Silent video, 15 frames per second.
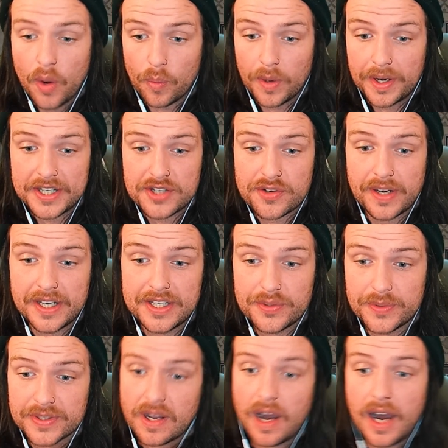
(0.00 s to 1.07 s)
what I try and do
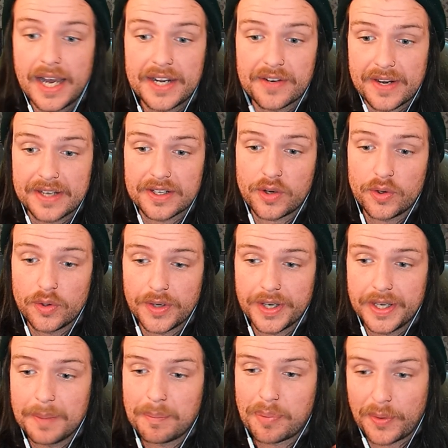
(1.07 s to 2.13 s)
is hide around a
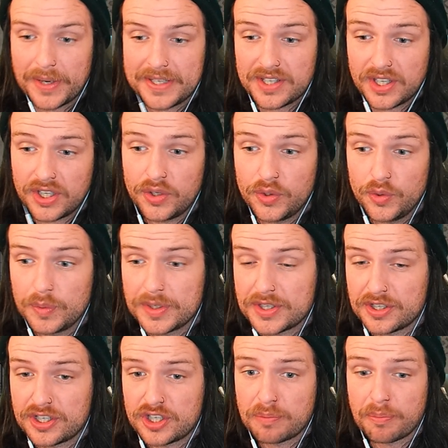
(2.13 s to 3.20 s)
corner, press Q, which
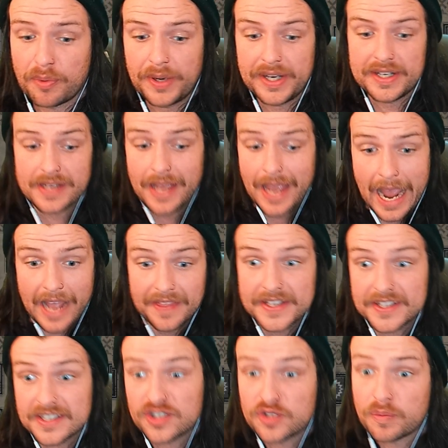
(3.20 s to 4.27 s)
is sprint, and
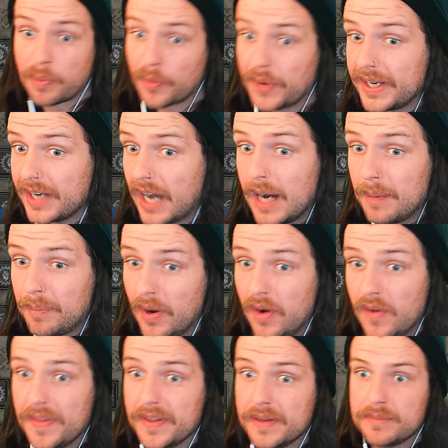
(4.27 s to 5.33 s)
then sprint up
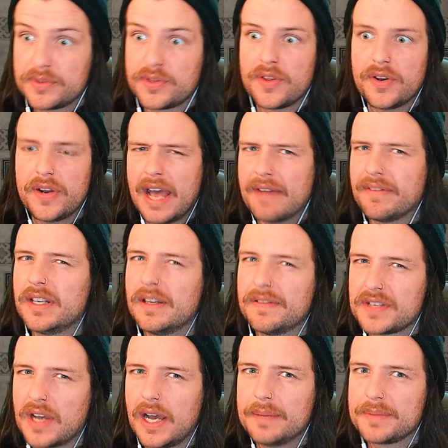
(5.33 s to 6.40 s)
on them so they don't have enough
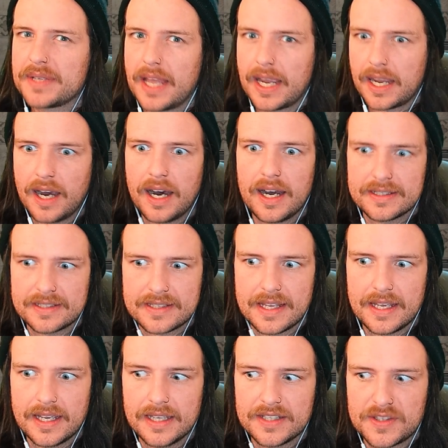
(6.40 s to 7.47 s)
time to like cast
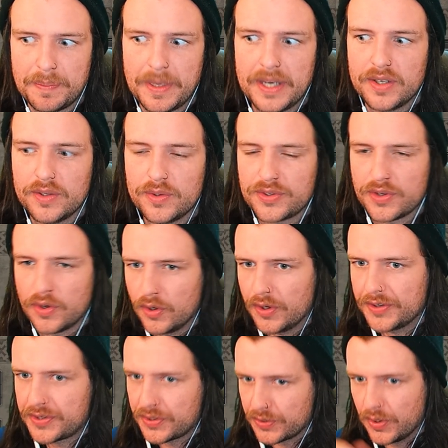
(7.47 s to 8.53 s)
their spells or
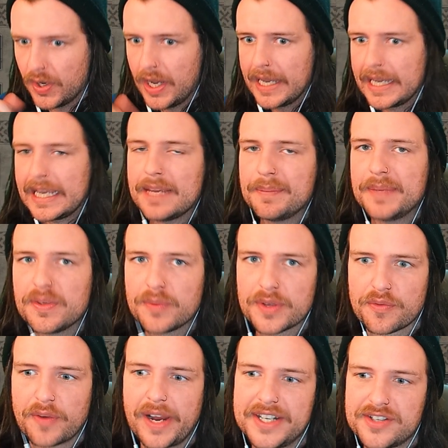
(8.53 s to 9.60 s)
to hit me with
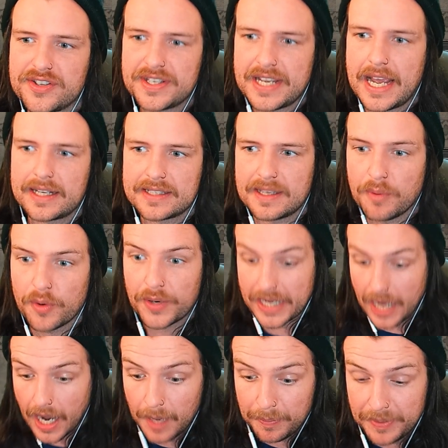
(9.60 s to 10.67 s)
ranged attacks. I'm
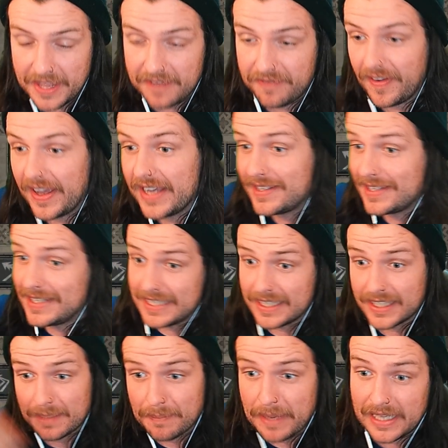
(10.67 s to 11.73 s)
already up in their face,
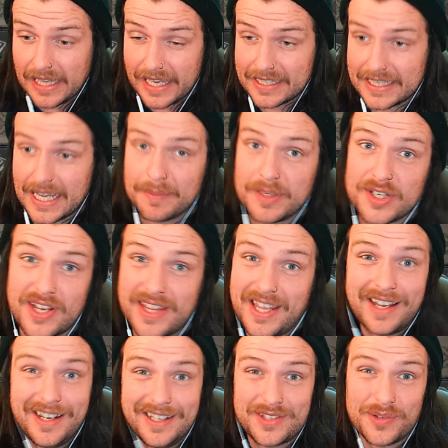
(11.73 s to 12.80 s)
dealing melee damage, and they
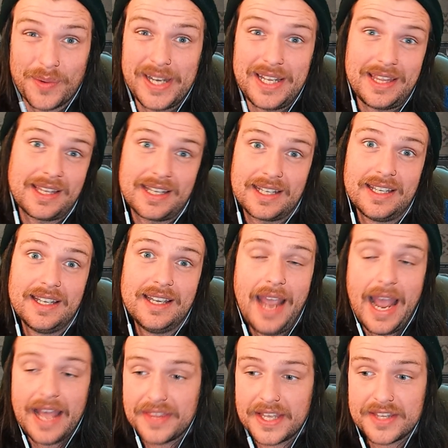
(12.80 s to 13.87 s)
can't do anything.
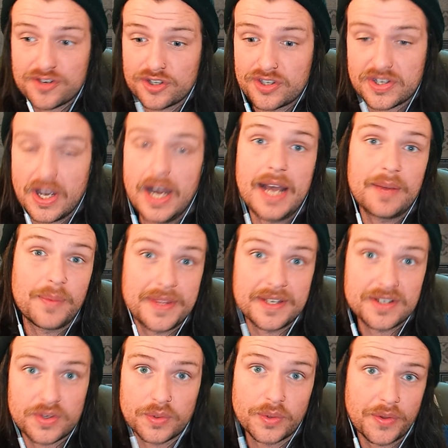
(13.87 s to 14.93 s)
And they just die within
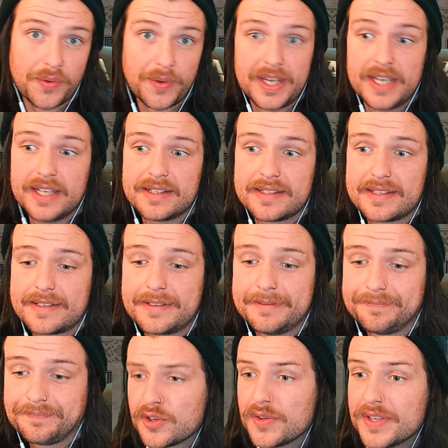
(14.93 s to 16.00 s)
2 or 3 hits.
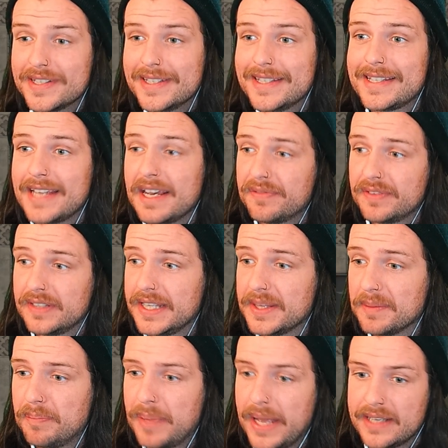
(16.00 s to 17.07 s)
So this is definitely the
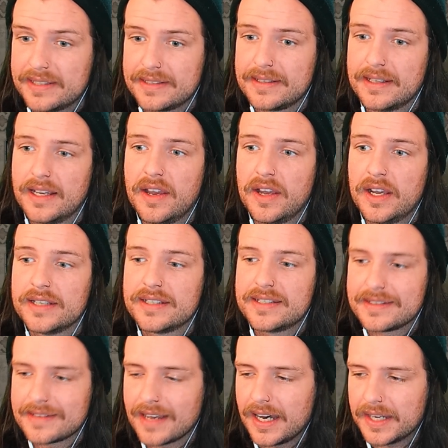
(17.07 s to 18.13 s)
best
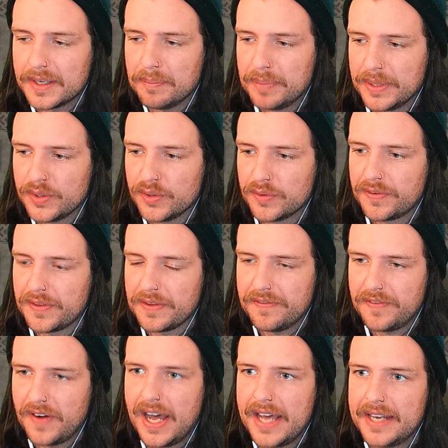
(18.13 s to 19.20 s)
starter build for the
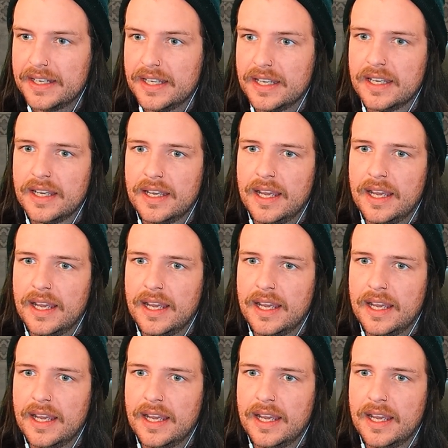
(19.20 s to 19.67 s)
fighter.